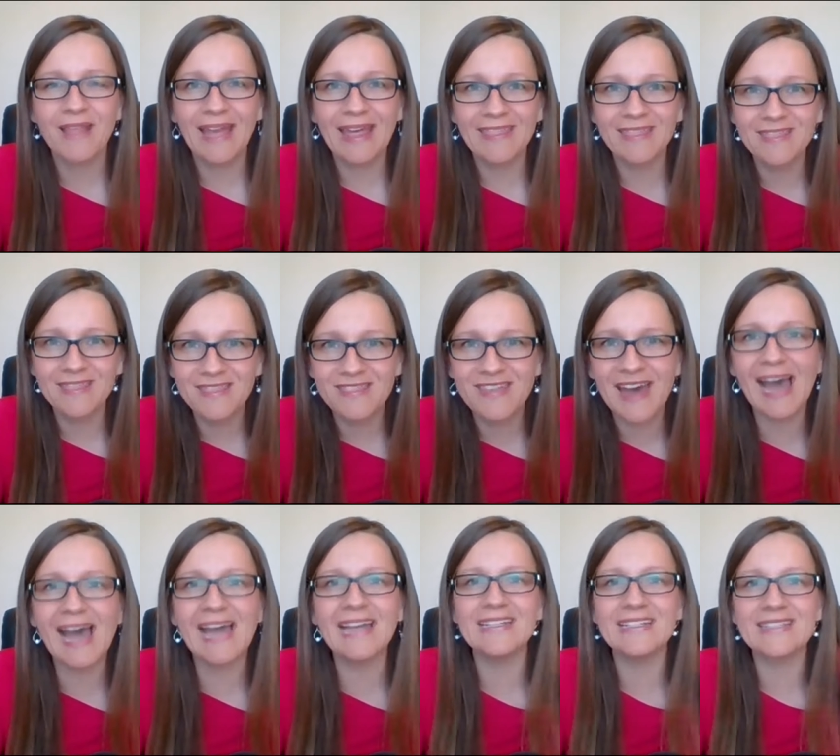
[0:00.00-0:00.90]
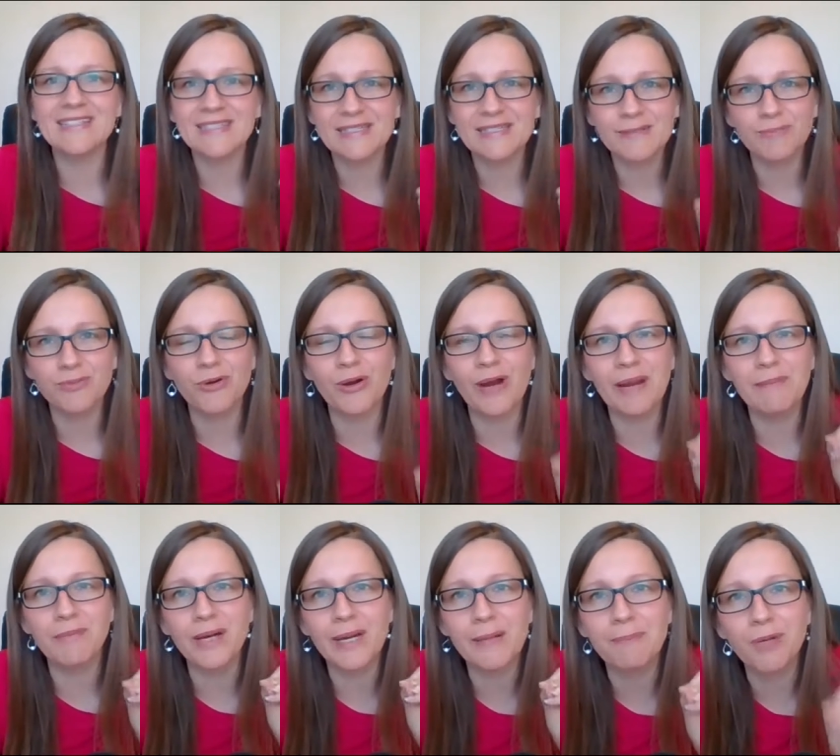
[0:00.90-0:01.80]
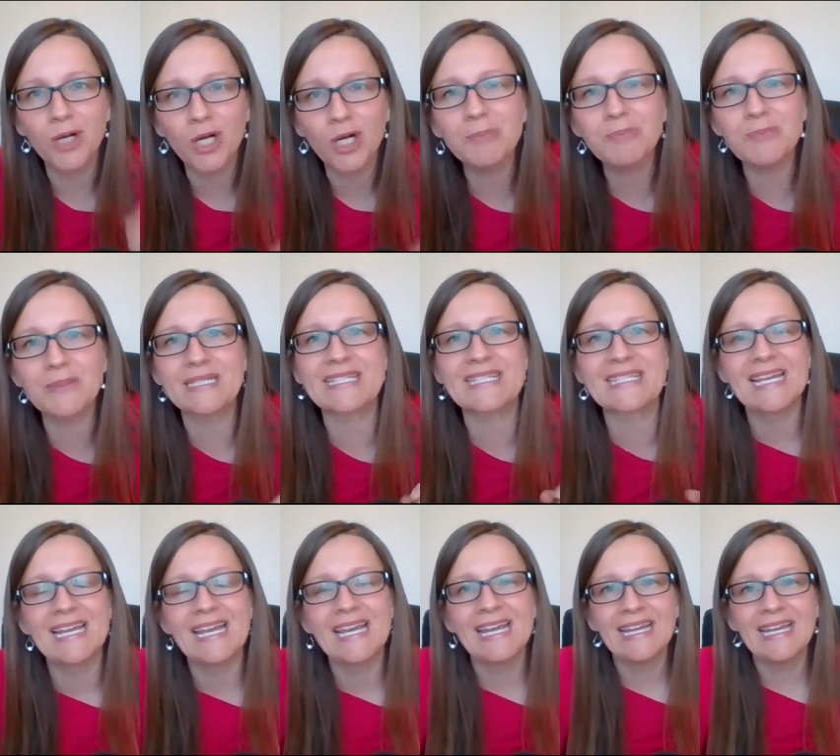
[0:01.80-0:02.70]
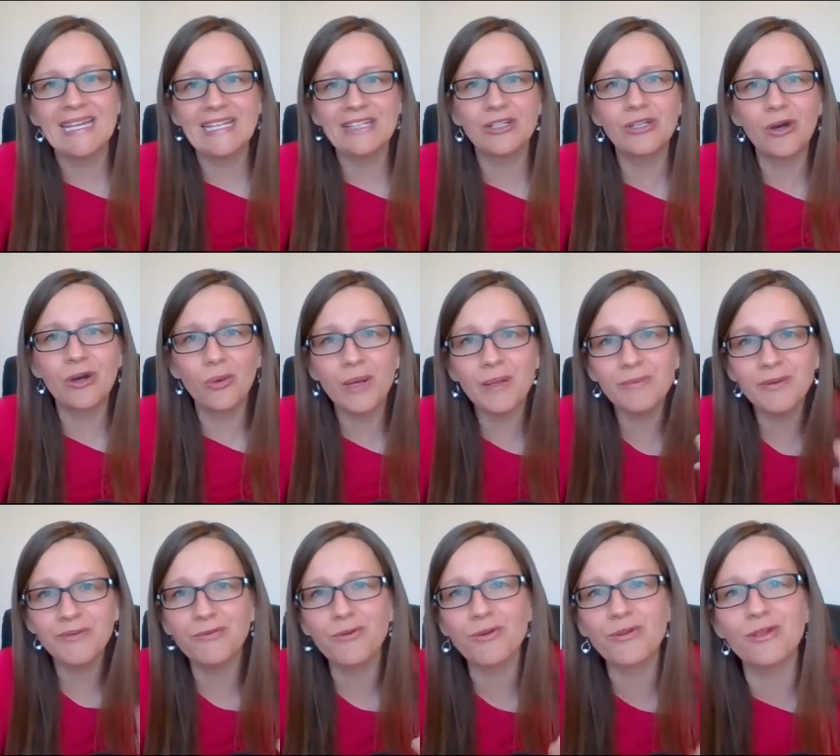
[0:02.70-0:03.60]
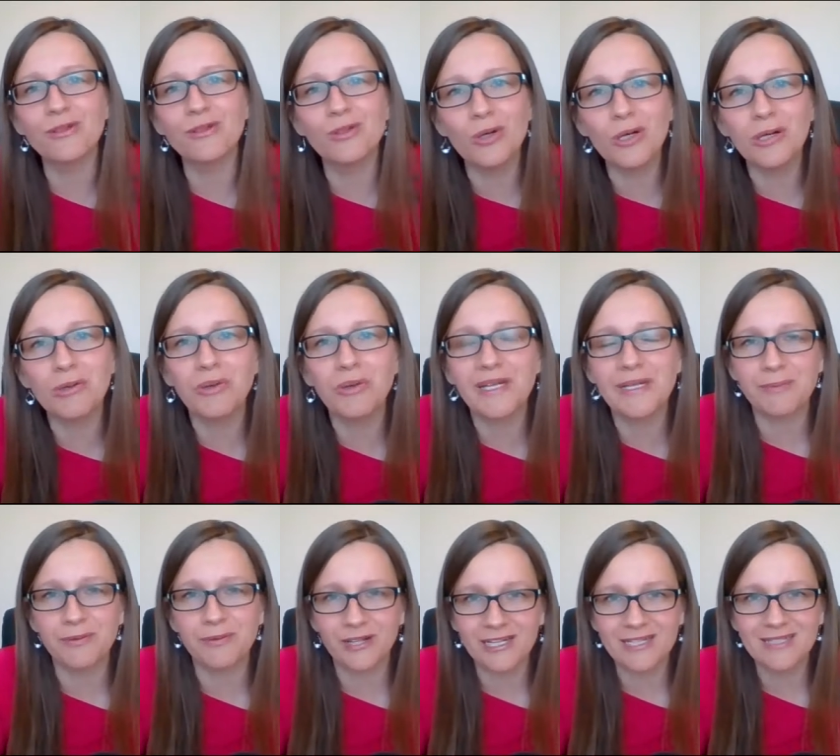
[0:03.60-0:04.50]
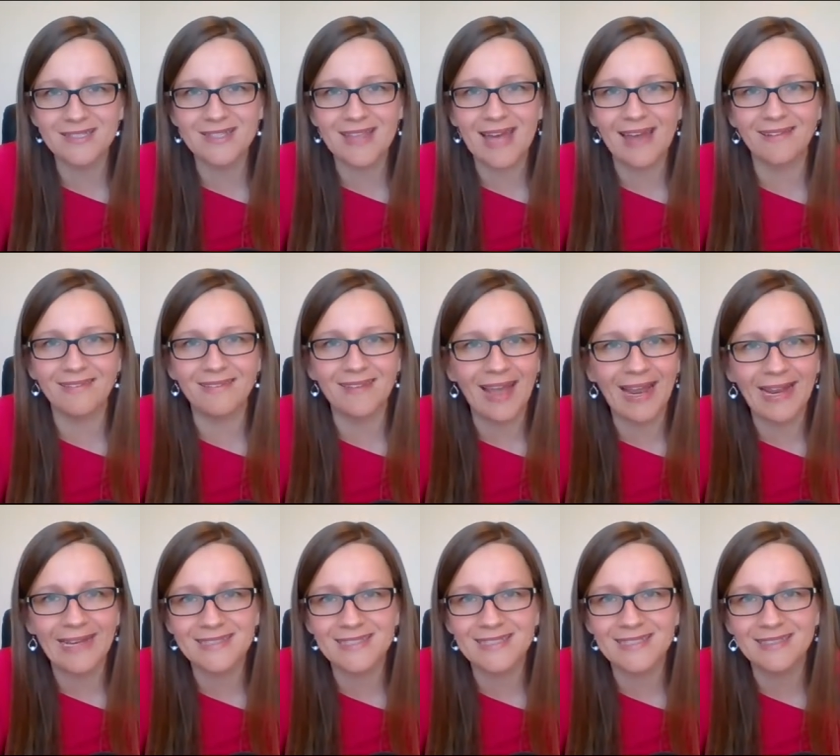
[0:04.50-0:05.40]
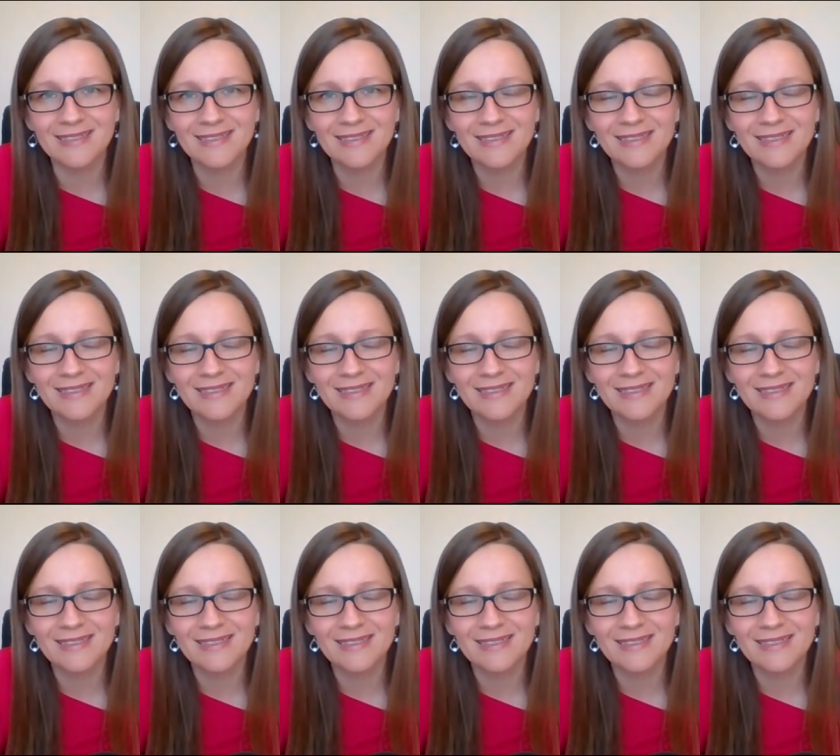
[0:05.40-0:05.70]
And that is his primary purpose in going before the Lord when he prays that night.